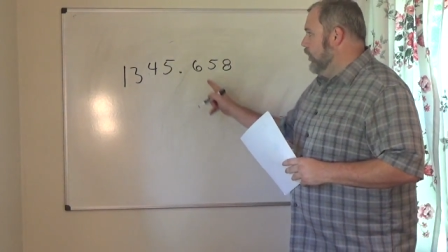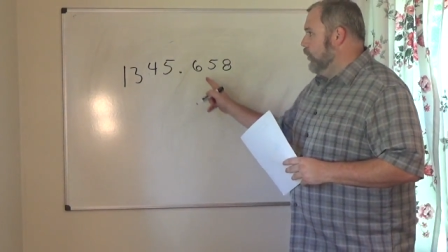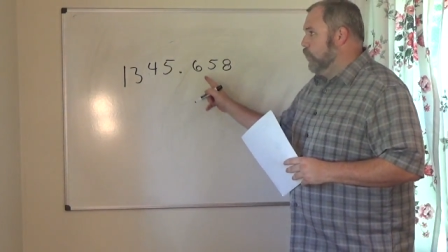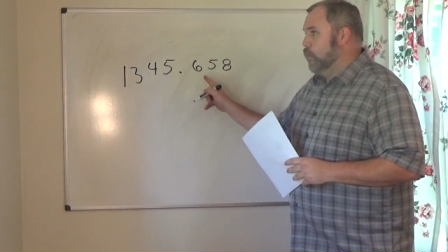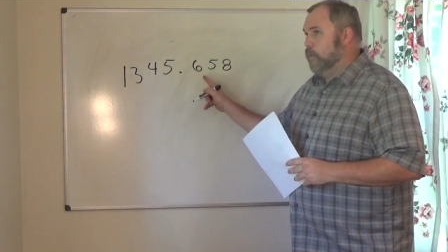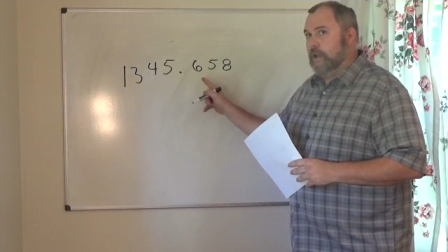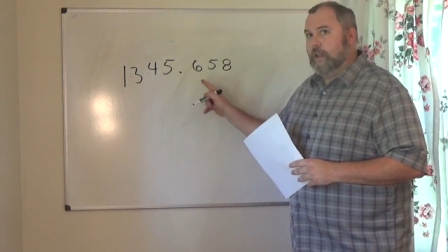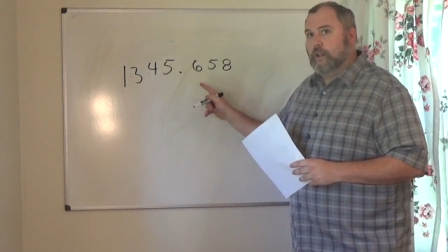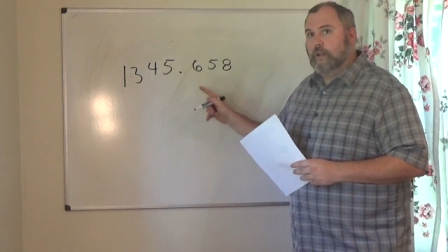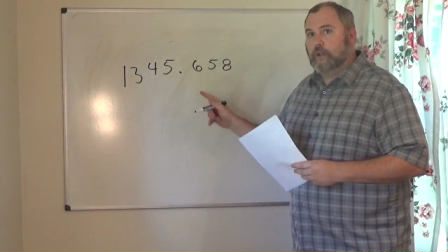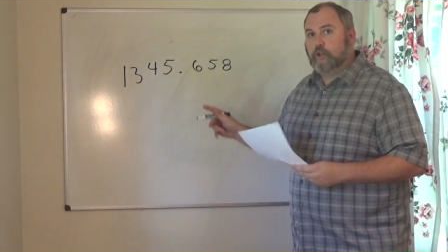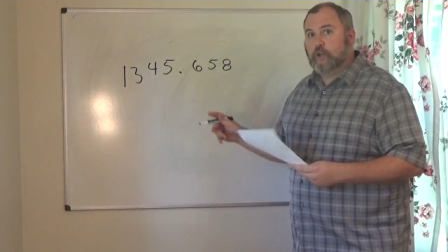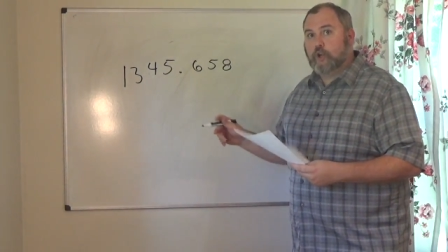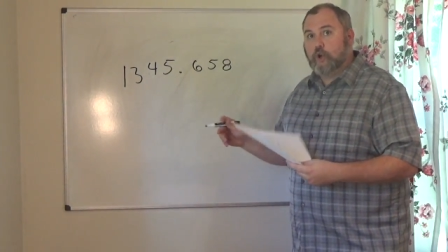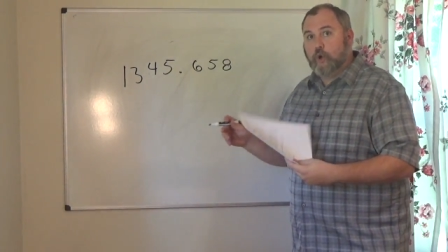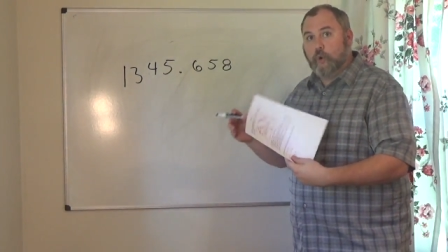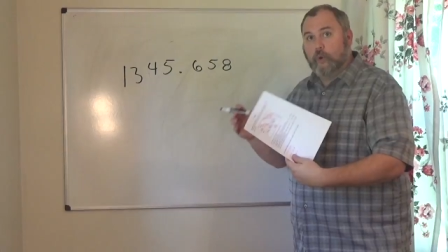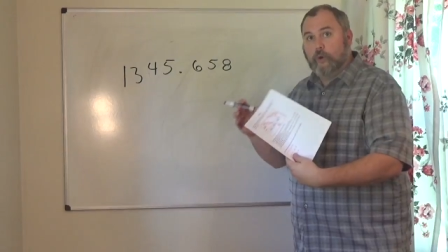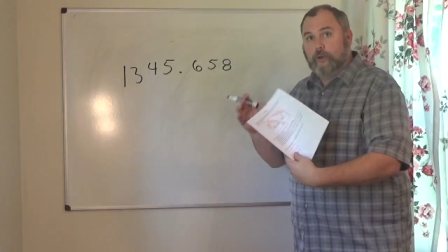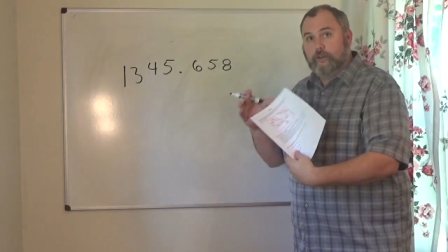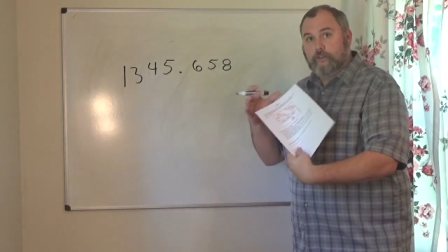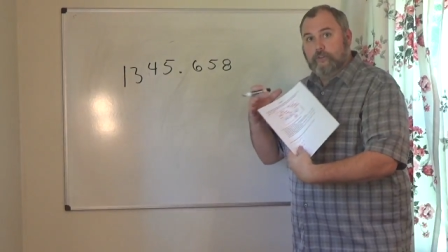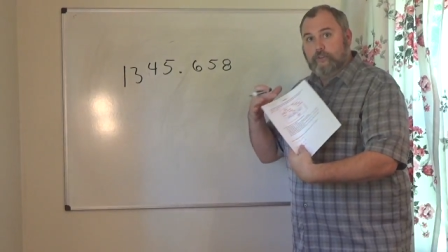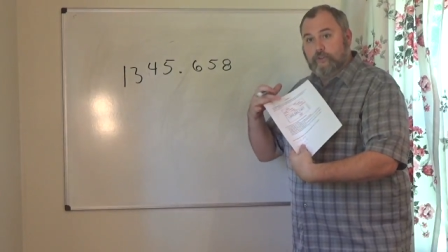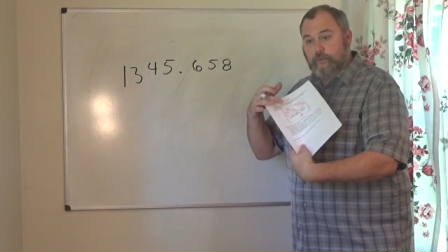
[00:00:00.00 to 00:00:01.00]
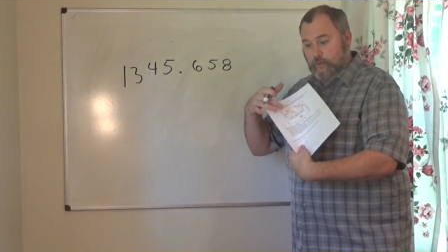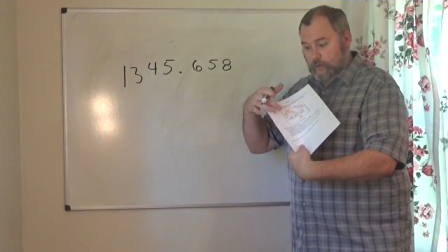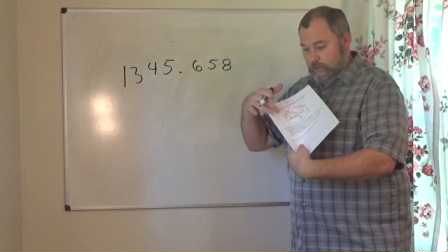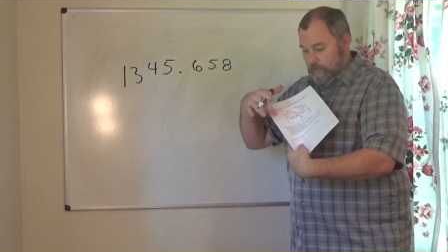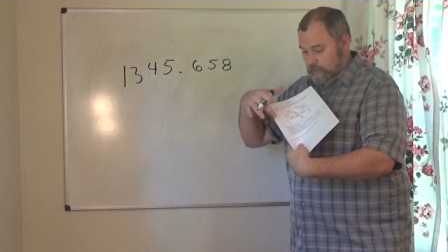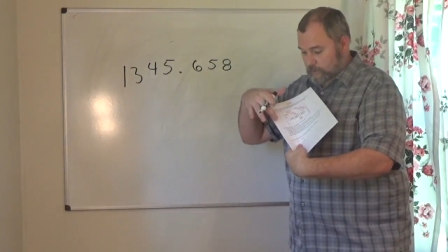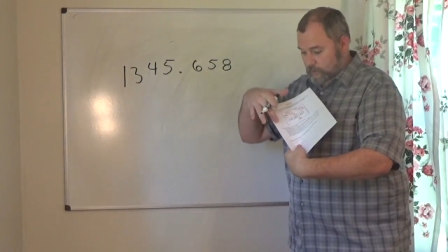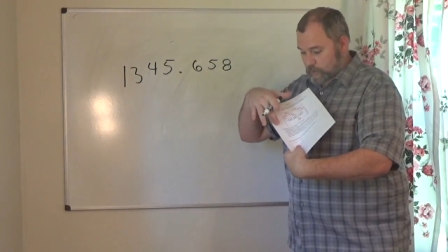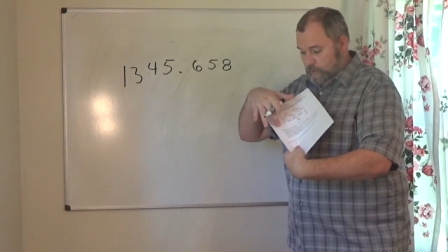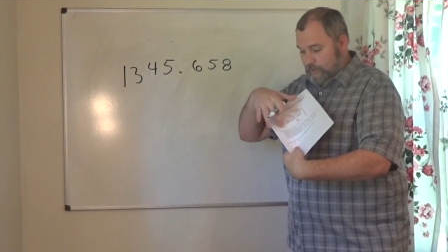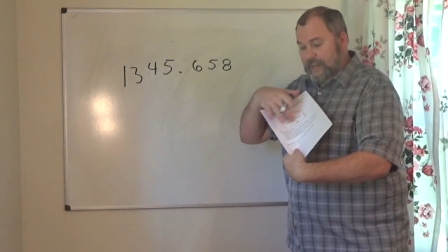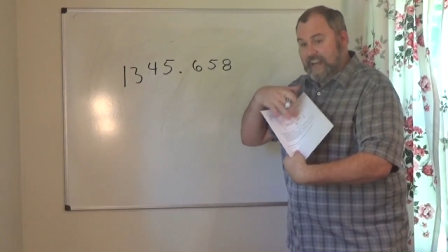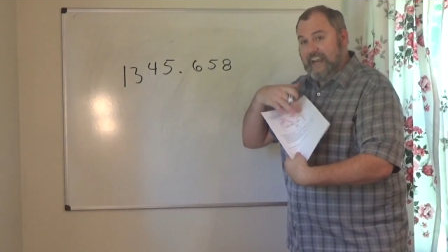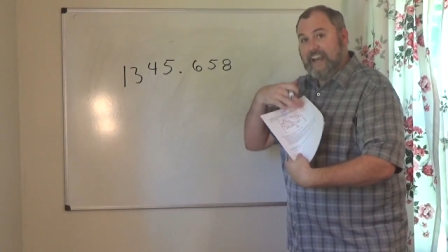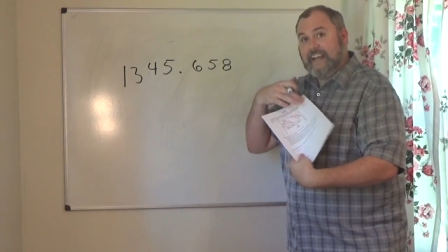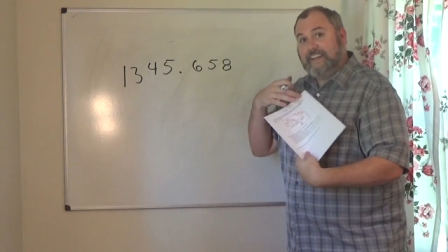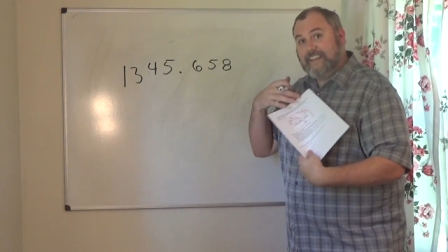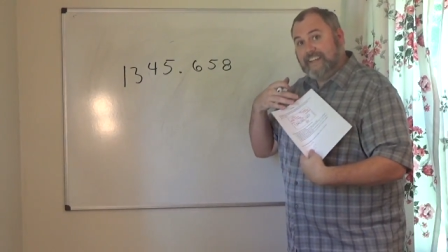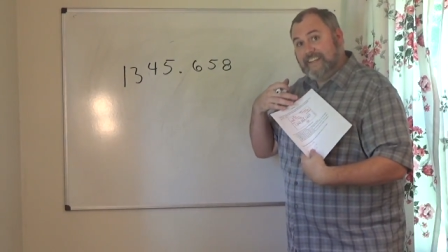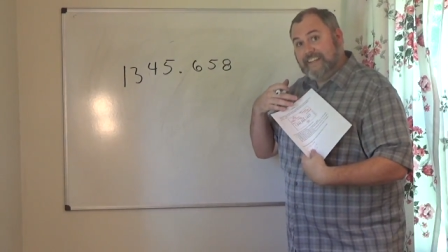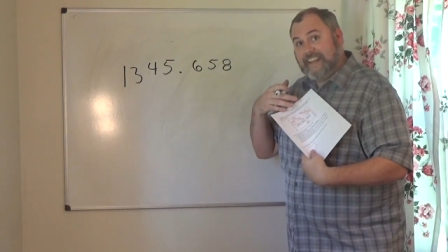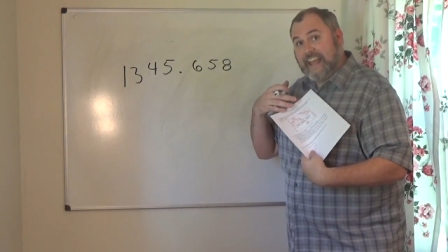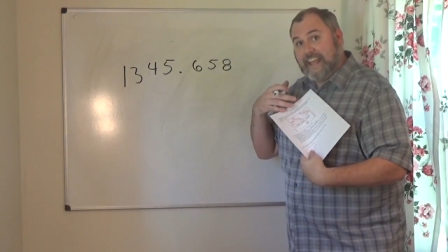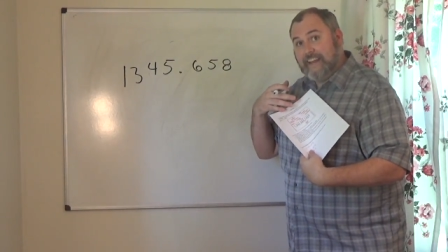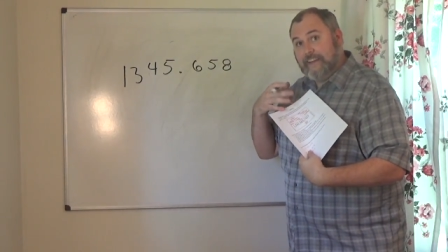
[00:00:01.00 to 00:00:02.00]
Well, according to our little
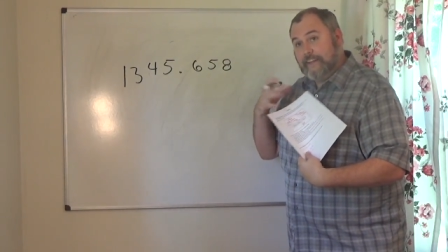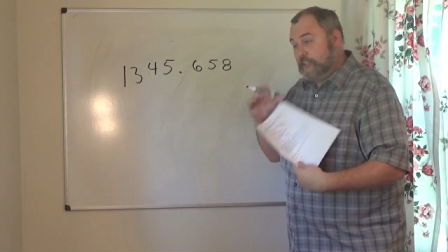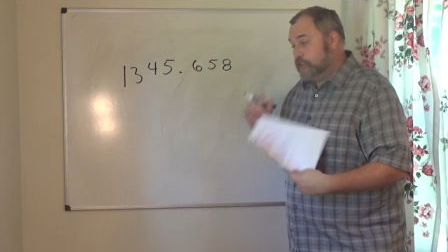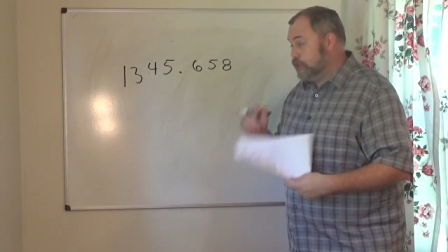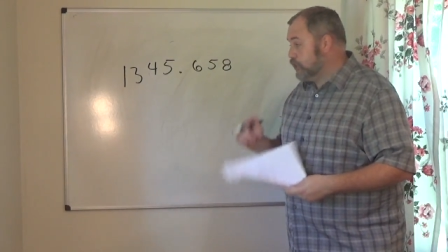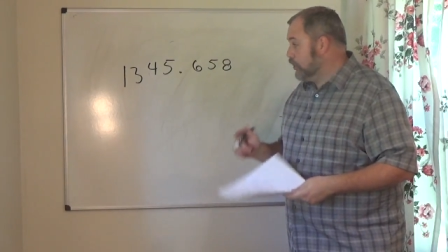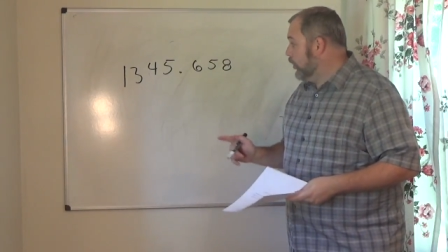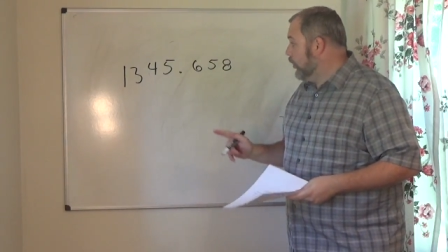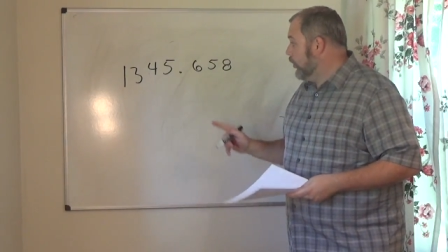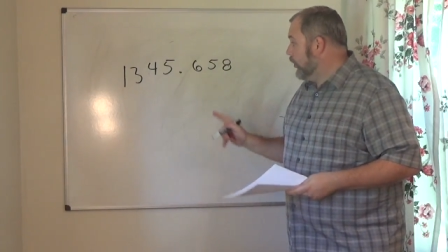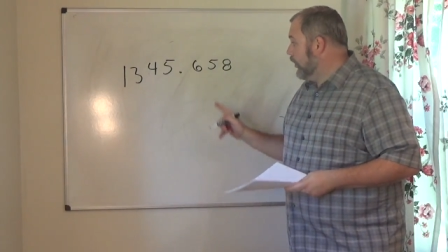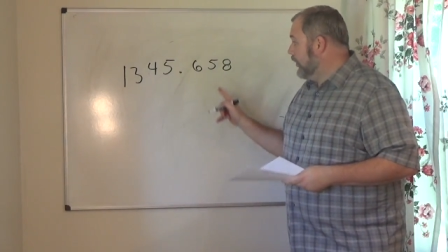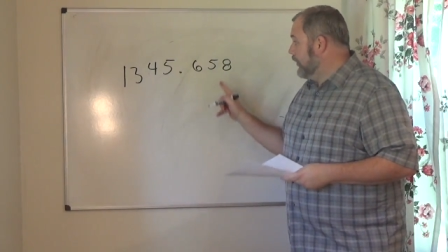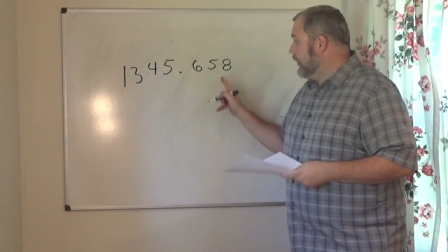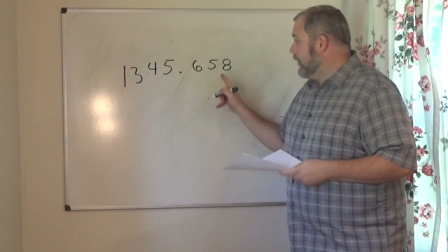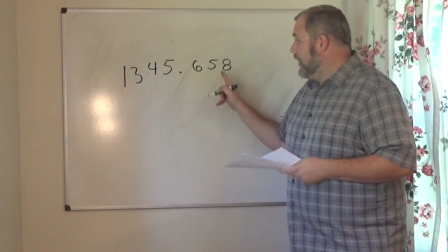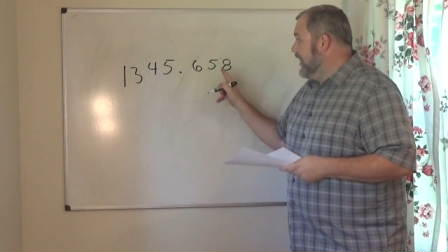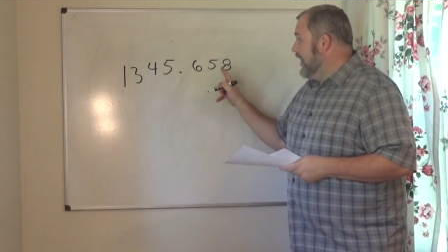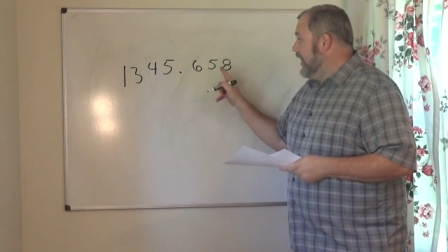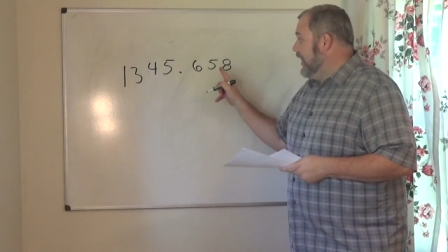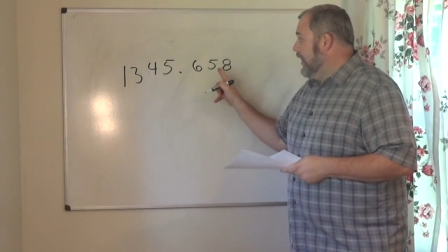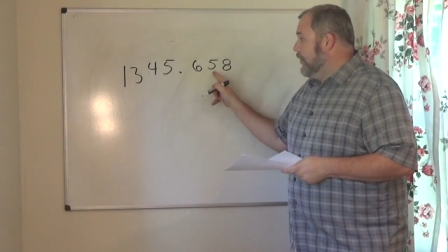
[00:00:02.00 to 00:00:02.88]
handy dandy chart,